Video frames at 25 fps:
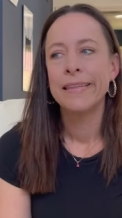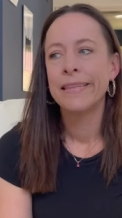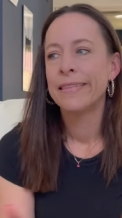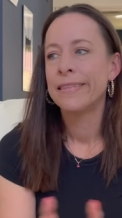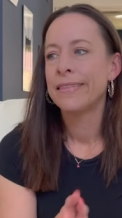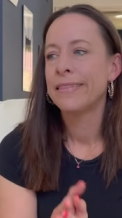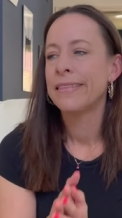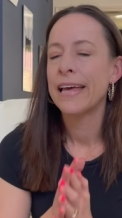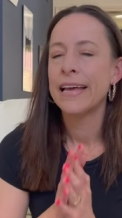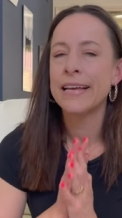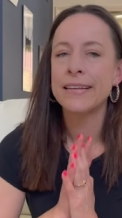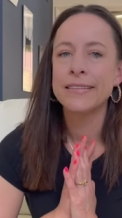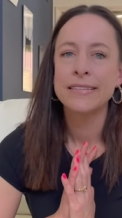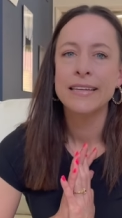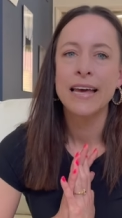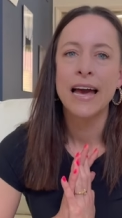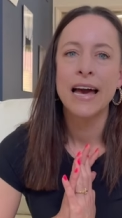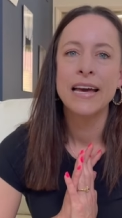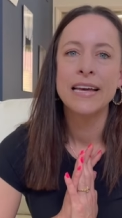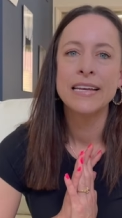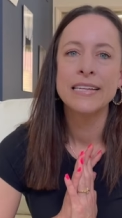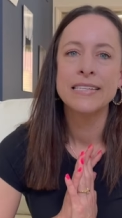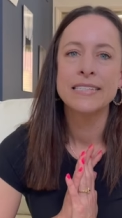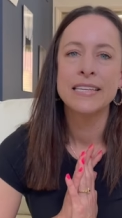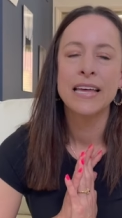thanks
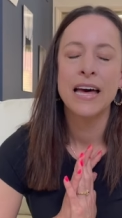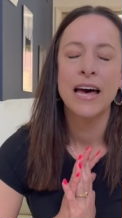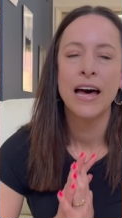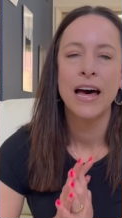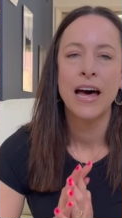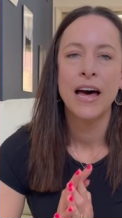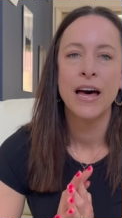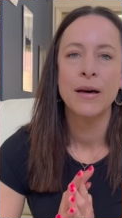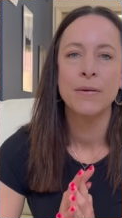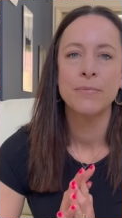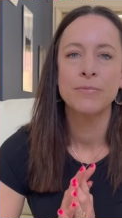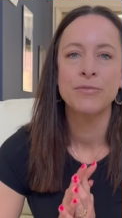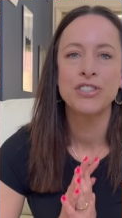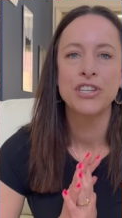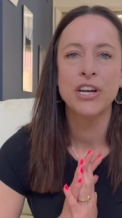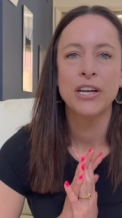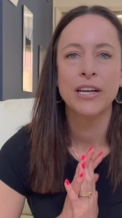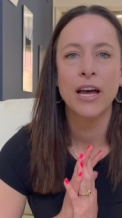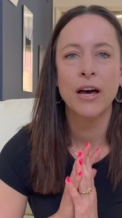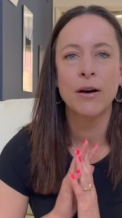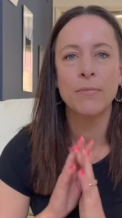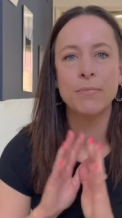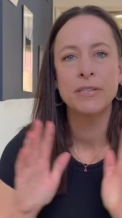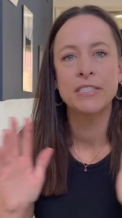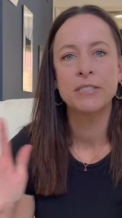guys. Um, check
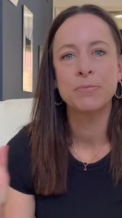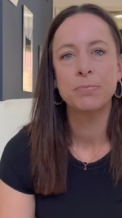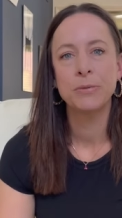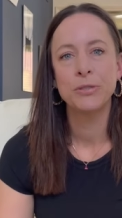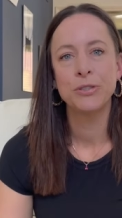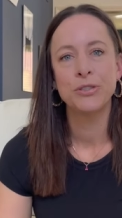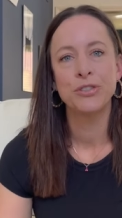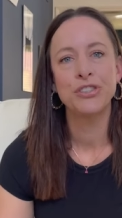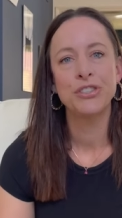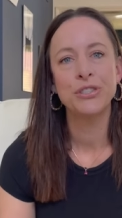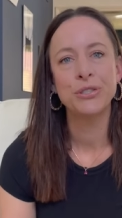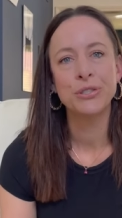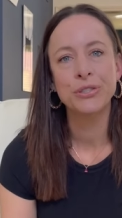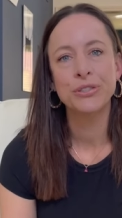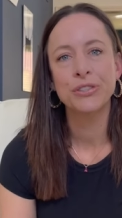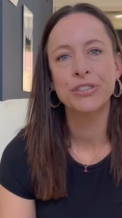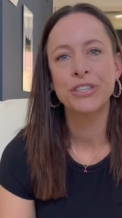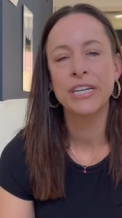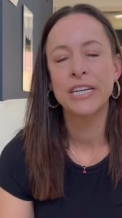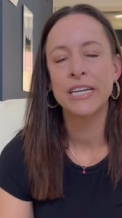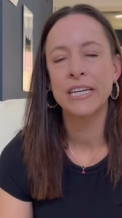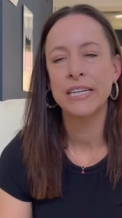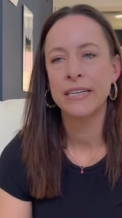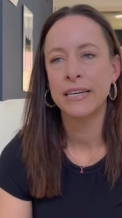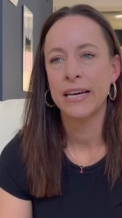out Miss Blue
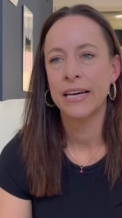Jewelry.